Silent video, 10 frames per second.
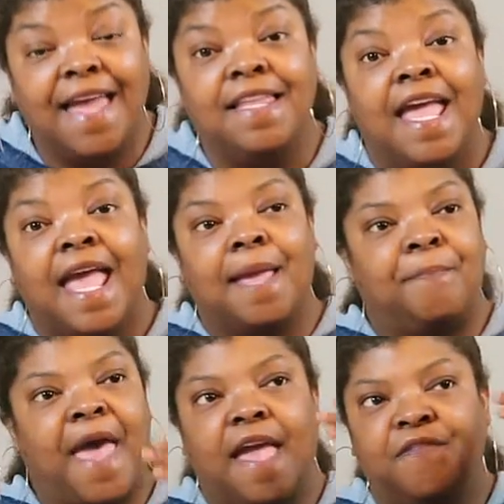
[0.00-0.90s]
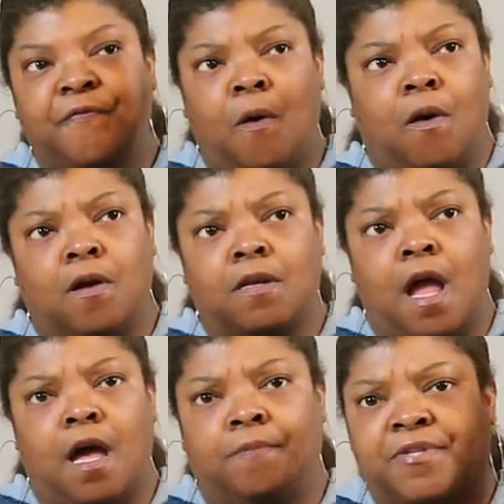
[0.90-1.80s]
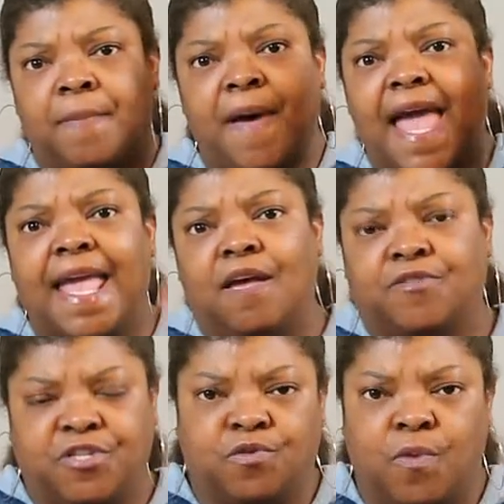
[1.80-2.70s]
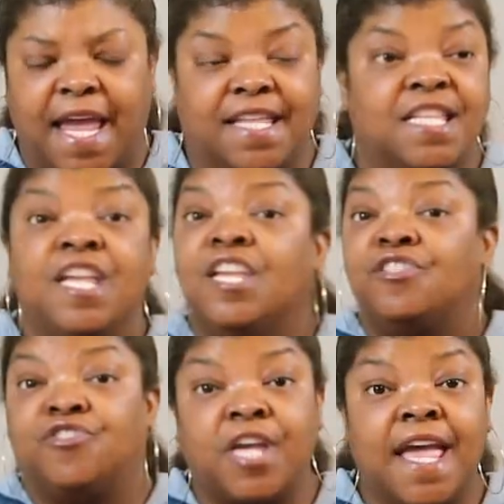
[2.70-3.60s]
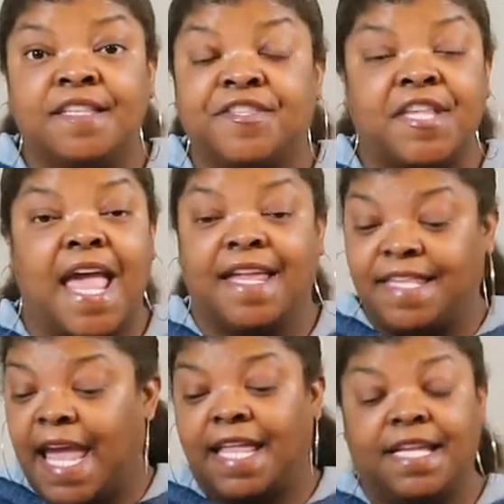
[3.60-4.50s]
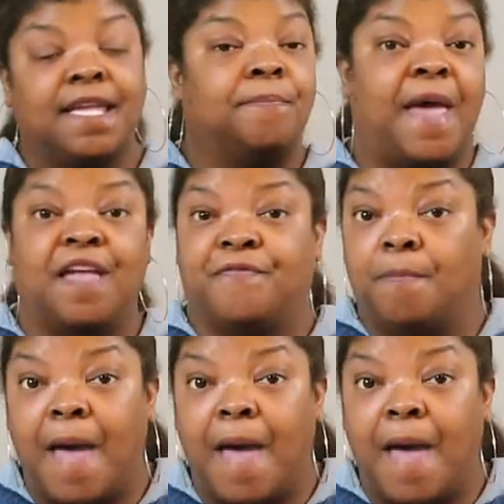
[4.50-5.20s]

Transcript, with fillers: and he paid for somebody else's wedding. Jen said Daddy didn't pay for